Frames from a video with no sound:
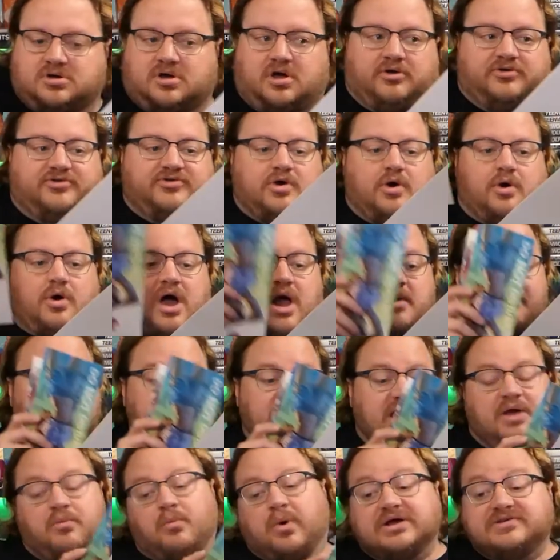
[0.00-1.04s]
also i mean
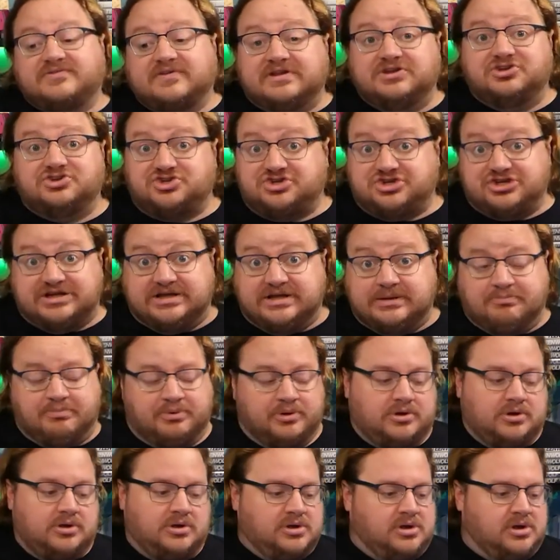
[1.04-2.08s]
it wasn't cheap
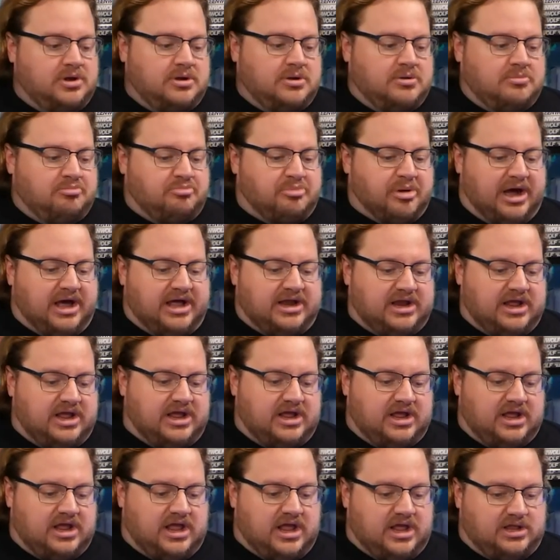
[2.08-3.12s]
but
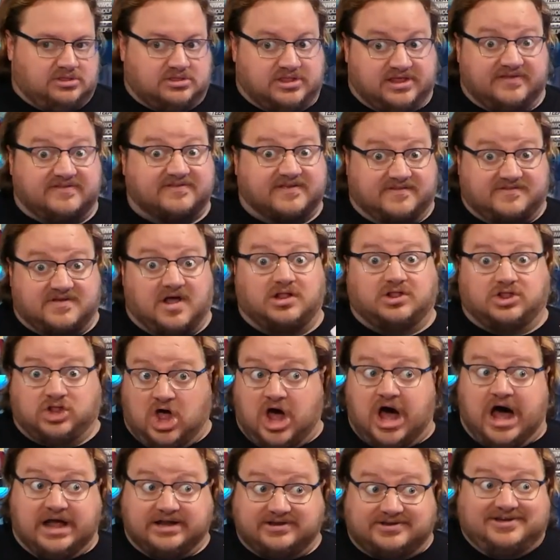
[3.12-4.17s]
it, this is a
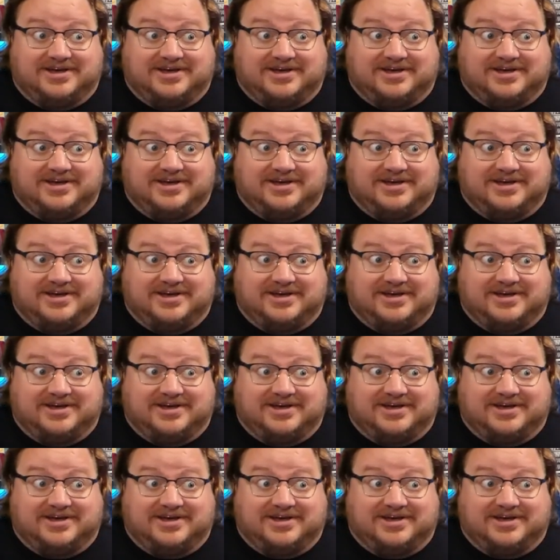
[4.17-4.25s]
lot